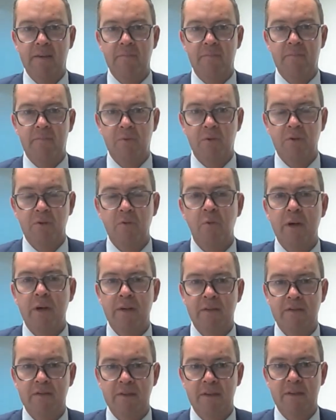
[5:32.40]
broader
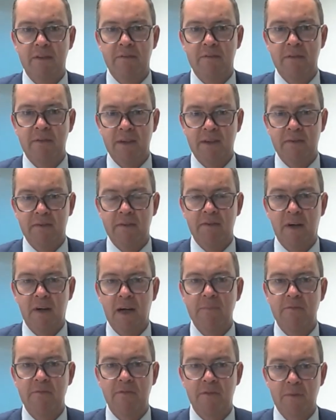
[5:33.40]
weakness in the
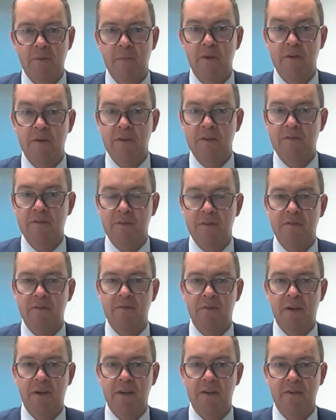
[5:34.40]
types of commodities that
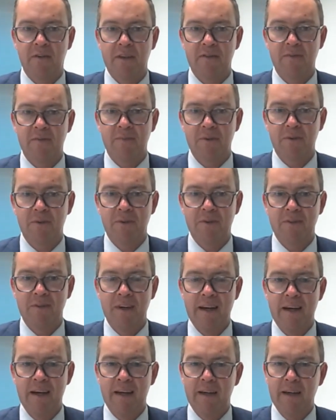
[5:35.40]
Australia exports,
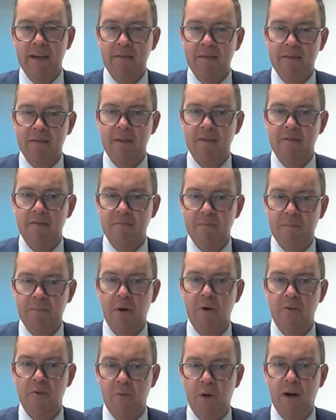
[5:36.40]
it doesn't
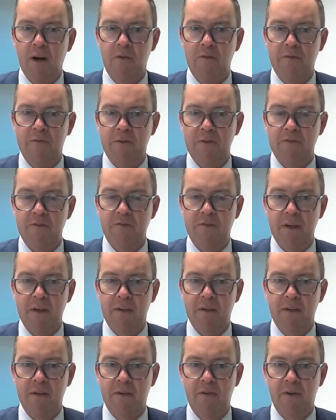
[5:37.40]
bode well for
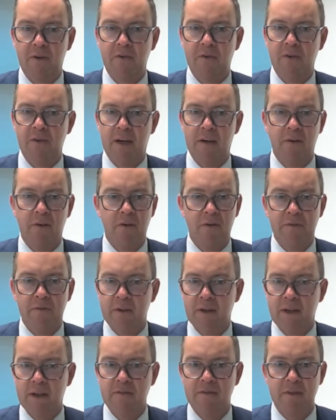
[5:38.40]
Australian growth out over
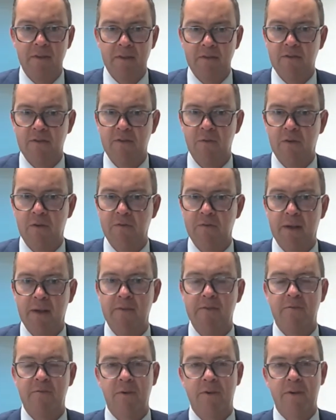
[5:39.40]
the next 6 to 12
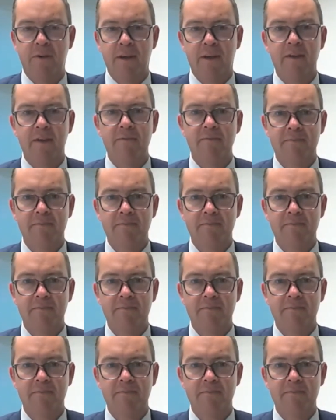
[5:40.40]
months, we think.